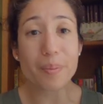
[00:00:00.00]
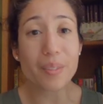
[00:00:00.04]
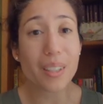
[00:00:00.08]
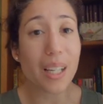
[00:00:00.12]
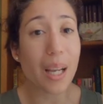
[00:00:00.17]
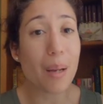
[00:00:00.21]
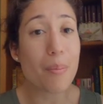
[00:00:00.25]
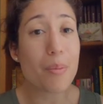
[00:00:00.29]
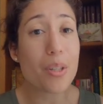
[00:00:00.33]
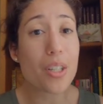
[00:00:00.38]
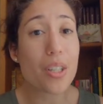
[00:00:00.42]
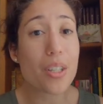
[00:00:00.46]

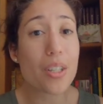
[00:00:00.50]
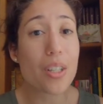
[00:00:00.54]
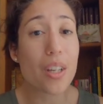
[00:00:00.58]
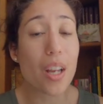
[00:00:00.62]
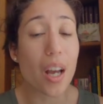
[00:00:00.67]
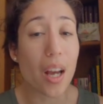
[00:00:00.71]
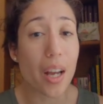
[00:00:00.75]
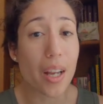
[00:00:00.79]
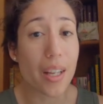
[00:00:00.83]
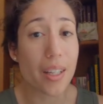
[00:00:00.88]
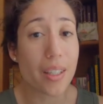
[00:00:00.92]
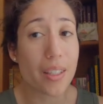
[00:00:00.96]
I'm just
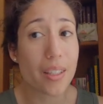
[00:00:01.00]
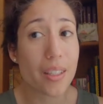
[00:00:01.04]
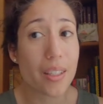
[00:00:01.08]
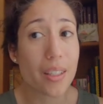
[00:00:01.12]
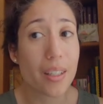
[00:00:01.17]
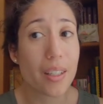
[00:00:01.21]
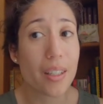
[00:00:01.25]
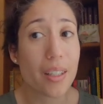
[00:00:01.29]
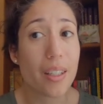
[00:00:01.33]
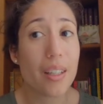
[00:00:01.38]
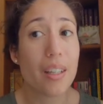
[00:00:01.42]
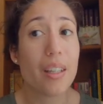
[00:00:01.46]
not
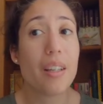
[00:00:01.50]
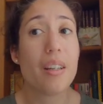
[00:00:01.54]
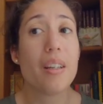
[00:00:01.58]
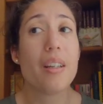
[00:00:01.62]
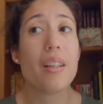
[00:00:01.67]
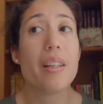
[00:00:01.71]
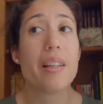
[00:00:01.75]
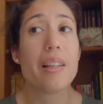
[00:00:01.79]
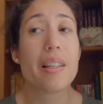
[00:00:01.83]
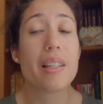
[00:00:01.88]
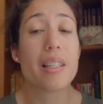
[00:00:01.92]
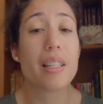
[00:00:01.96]

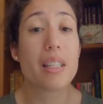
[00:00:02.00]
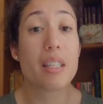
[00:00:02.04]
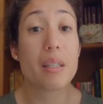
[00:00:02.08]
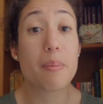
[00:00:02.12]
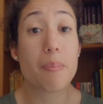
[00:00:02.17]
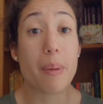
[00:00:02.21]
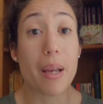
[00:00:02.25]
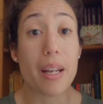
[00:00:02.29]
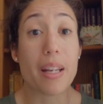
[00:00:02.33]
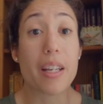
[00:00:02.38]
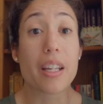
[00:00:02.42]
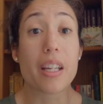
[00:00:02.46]

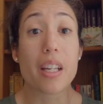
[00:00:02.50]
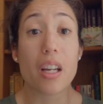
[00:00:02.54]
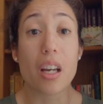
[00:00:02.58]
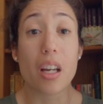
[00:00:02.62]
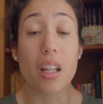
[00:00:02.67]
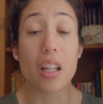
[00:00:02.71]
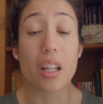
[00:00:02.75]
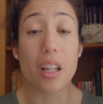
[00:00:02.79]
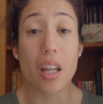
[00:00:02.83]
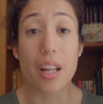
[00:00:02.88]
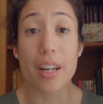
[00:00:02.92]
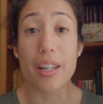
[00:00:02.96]
spending a
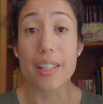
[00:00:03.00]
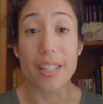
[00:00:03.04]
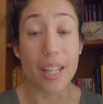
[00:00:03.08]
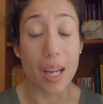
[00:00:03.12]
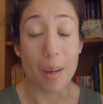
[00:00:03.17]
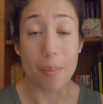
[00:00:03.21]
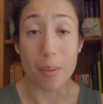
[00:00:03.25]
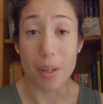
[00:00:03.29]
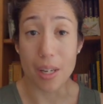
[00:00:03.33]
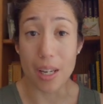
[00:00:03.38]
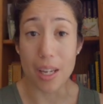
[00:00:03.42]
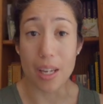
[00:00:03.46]
lot of
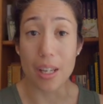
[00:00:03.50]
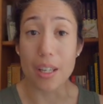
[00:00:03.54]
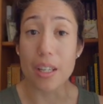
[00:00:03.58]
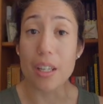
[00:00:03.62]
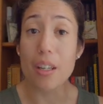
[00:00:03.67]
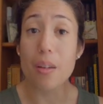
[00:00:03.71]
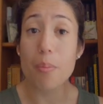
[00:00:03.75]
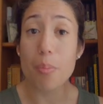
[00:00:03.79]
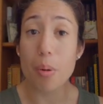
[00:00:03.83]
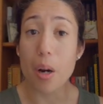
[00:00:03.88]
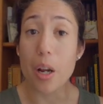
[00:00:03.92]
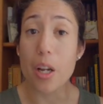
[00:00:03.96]
time on
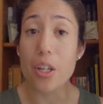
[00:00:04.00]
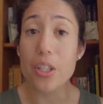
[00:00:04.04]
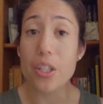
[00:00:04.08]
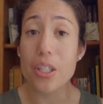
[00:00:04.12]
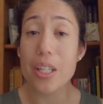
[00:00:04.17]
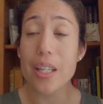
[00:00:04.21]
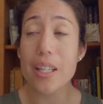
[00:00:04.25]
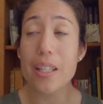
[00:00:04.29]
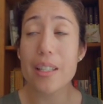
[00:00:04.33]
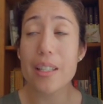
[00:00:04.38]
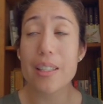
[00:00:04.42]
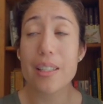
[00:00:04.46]
any
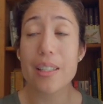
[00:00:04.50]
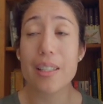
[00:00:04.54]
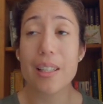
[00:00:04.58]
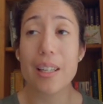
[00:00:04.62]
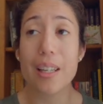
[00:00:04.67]
project,